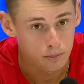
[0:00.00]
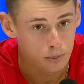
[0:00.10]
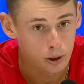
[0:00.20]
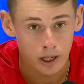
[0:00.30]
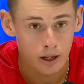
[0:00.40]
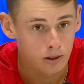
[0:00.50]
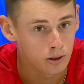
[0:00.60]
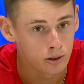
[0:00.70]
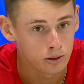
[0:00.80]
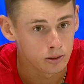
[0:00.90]
put out
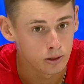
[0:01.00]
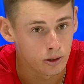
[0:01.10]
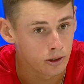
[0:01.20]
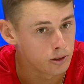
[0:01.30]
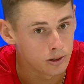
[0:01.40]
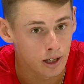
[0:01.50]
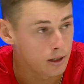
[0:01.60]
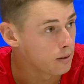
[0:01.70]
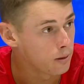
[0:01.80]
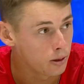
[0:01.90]
all those
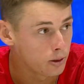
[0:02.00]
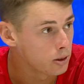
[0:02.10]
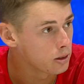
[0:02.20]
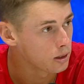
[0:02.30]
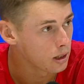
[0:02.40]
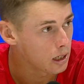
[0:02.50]
negative thoughts